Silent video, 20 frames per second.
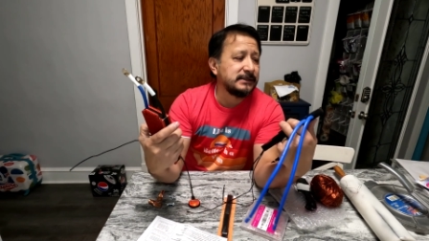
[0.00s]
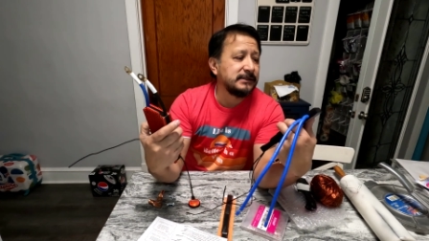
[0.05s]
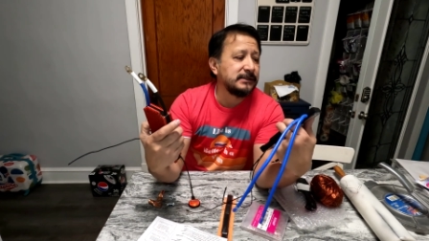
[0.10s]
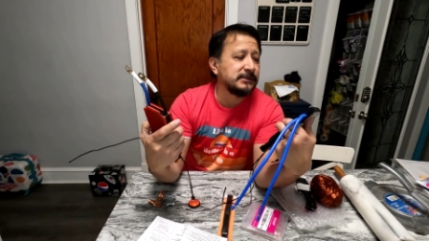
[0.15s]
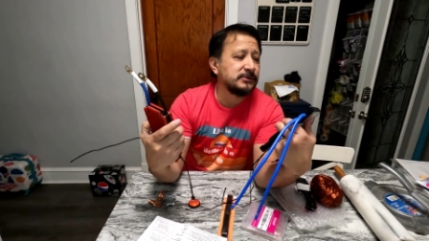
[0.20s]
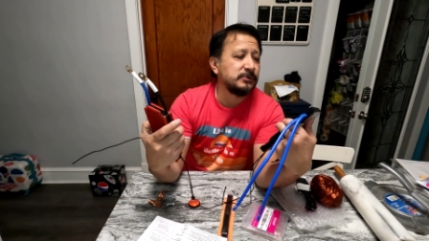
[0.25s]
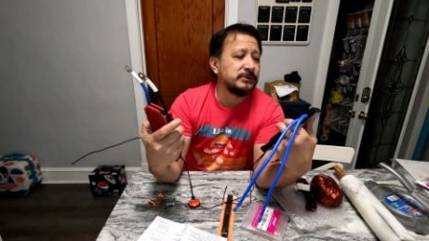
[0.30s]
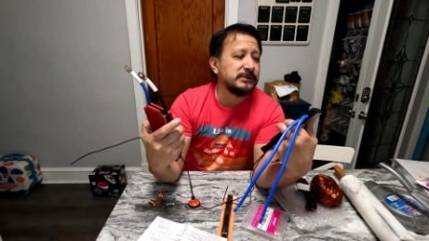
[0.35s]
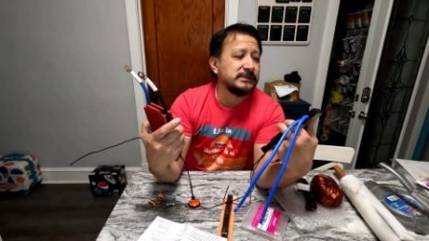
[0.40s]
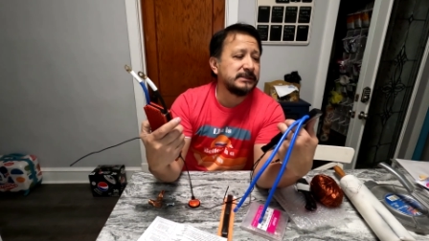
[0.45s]
and
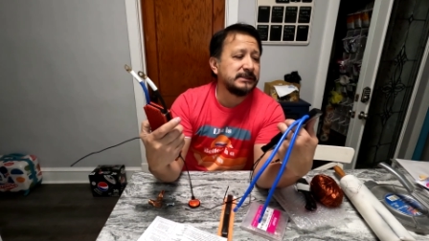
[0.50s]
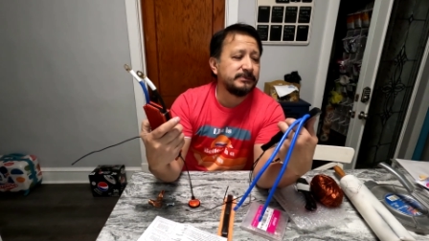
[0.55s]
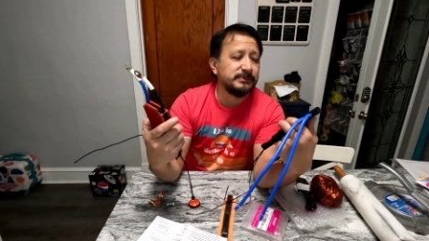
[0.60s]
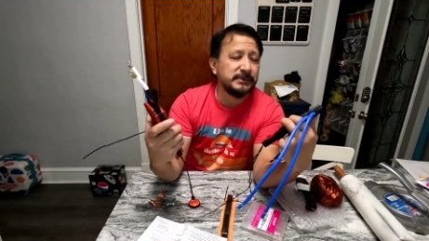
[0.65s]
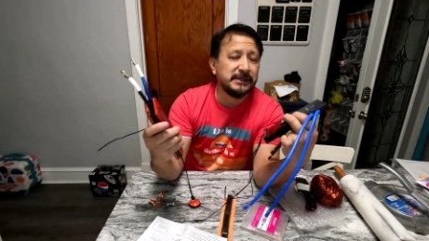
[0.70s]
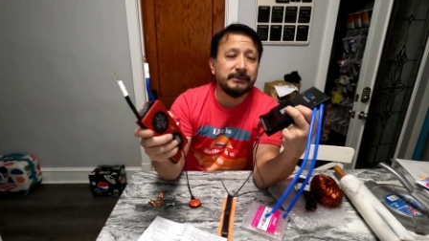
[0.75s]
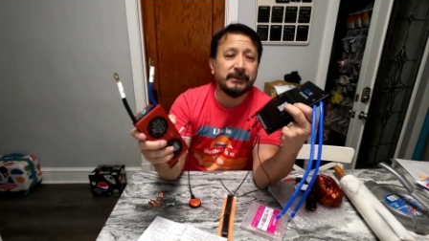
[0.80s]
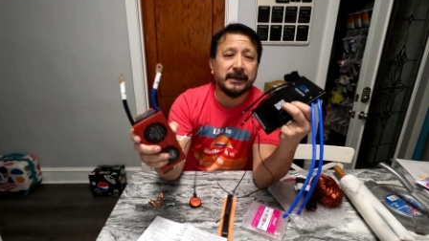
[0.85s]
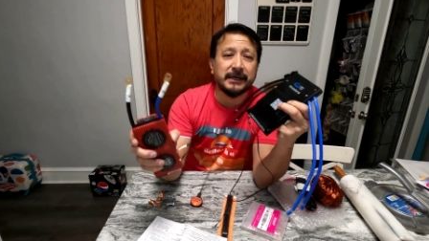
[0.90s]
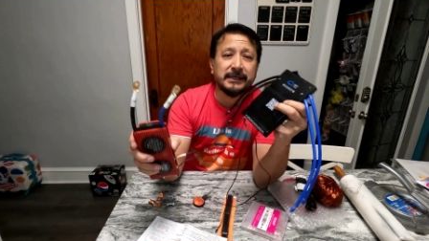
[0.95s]
this one's
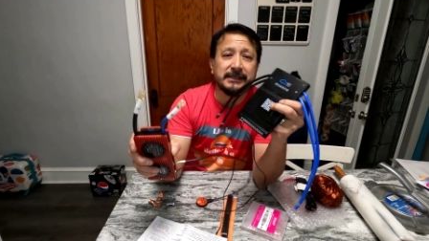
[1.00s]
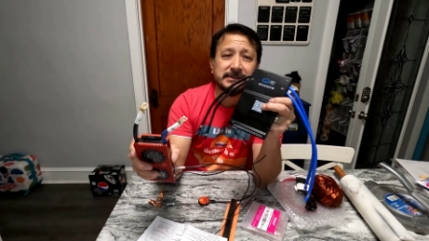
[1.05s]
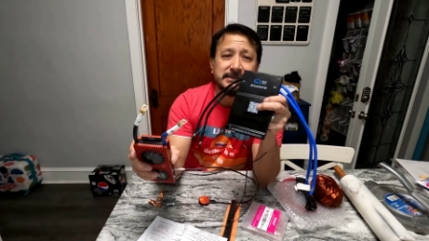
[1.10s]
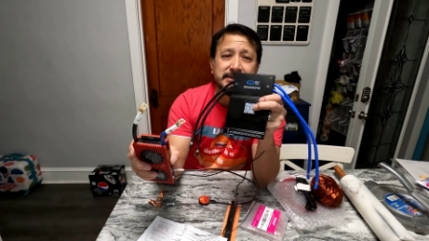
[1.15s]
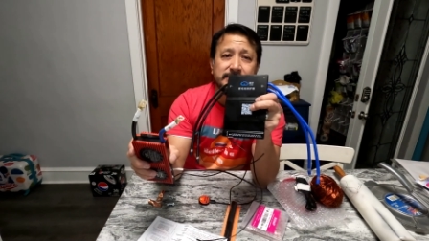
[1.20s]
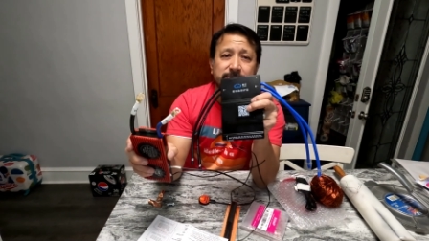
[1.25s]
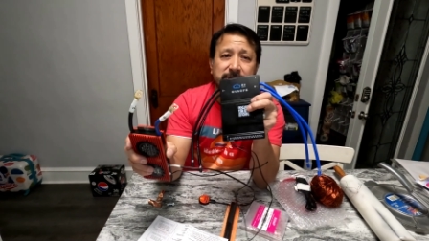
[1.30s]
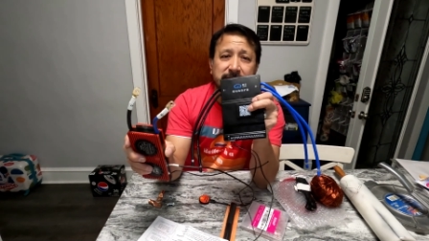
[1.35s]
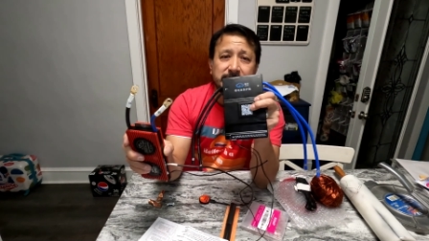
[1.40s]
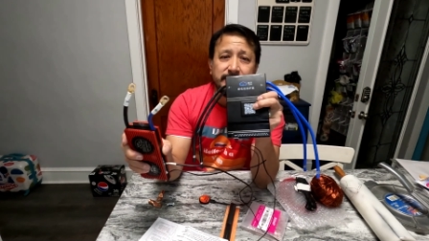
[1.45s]
B
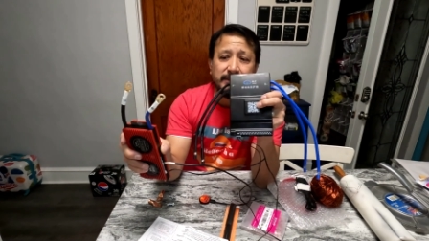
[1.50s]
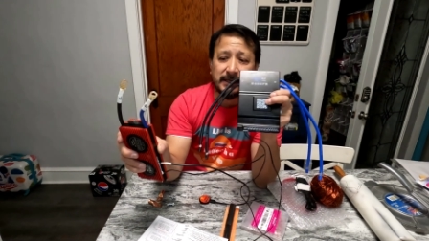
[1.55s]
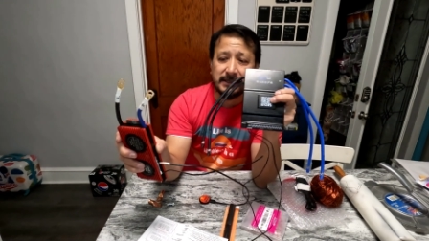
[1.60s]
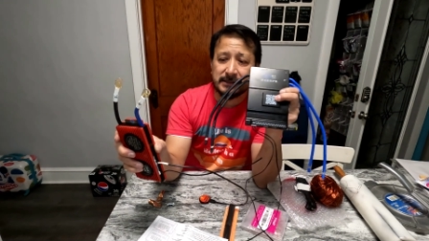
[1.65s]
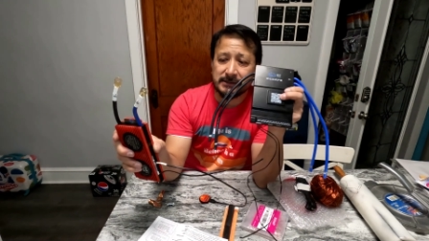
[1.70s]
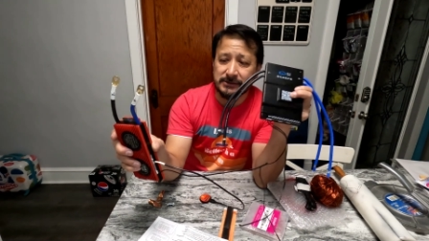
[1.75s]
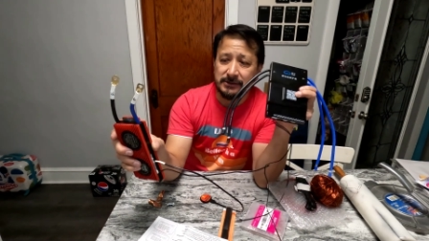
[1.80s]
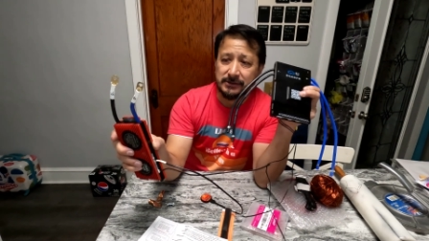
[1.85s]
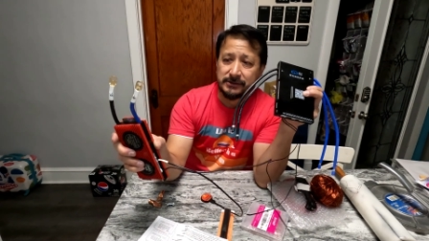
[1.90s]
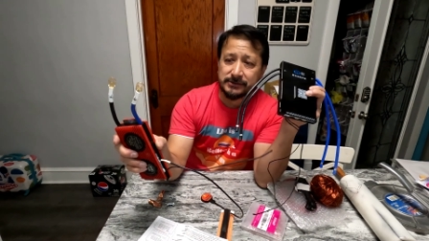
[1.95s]
minus and P
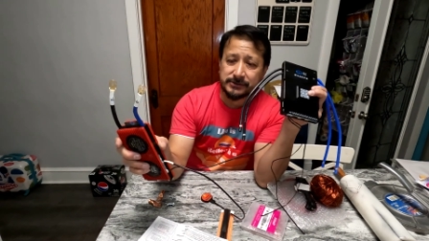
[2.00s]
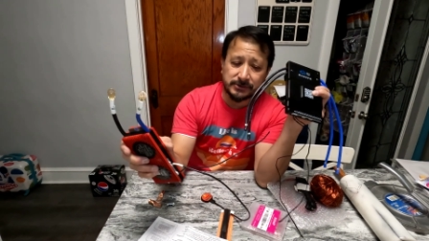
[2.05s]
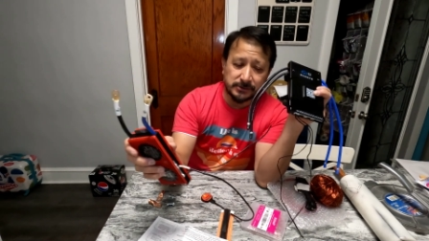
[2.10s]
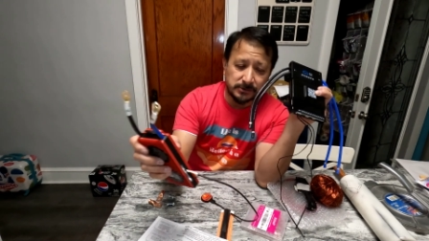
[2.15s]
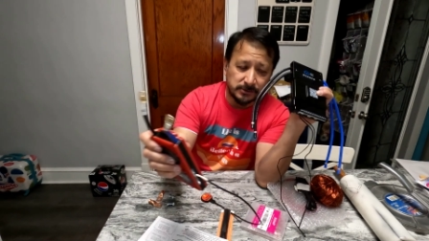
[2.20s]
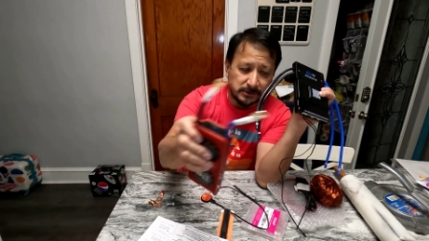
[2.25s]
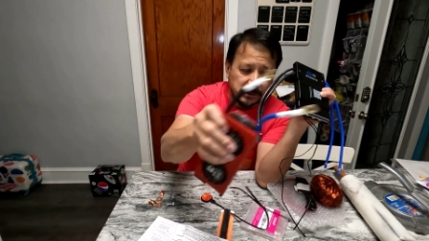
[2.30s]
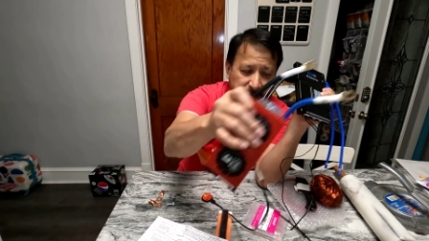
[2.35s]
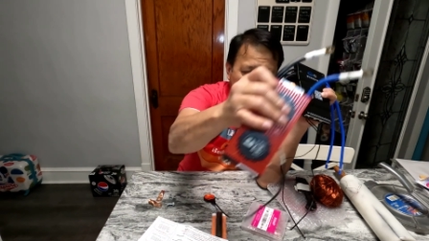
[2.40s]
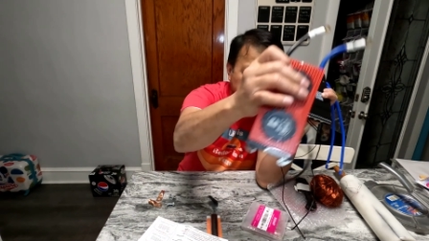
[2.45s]
minus
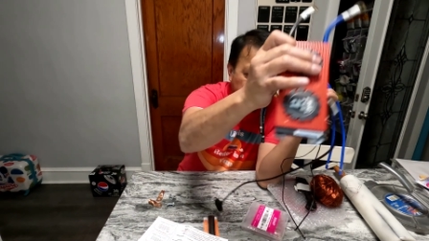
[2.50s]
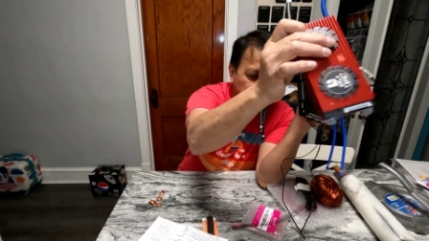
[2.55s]
also.